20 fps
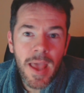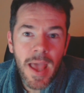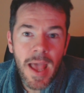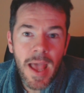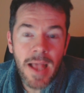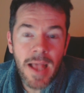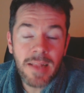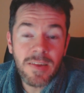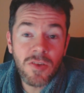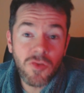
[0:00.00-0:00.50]

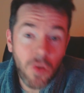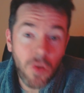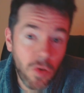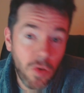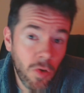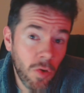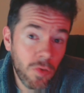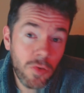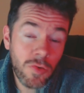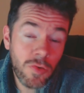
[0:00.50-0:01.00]
and
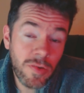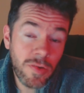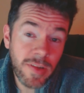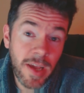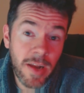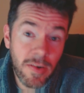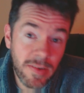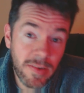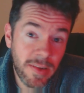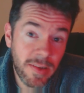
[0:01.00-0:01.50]
Stronghold
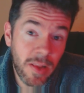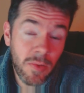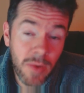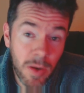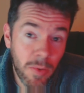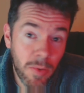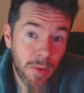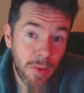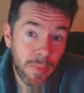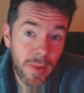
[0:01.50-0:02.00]
Crusader is another one
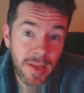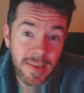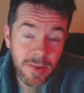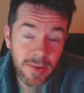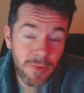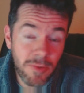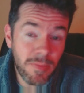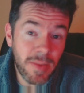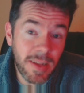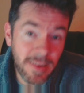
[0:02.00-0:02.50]
I want to play.
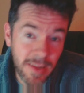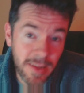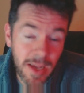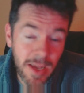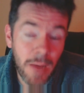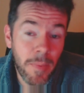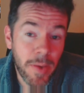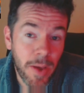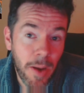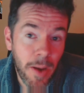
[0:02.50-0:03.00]
So these are
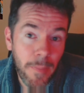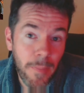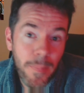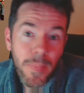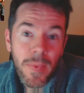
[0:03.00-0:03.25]
coming up.